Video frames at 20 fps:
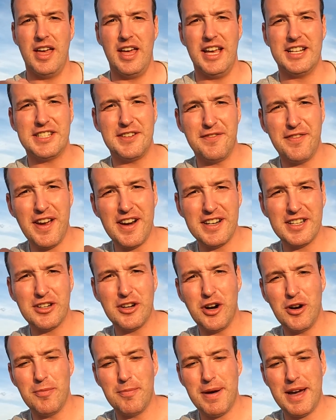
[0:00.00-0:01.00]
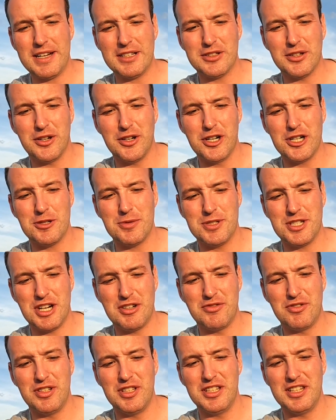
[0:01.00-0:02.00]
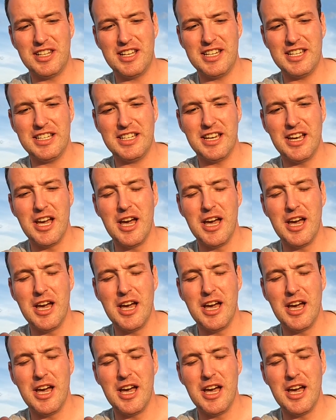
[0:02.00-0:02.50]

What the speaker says: It's a very compact torch, which I really like,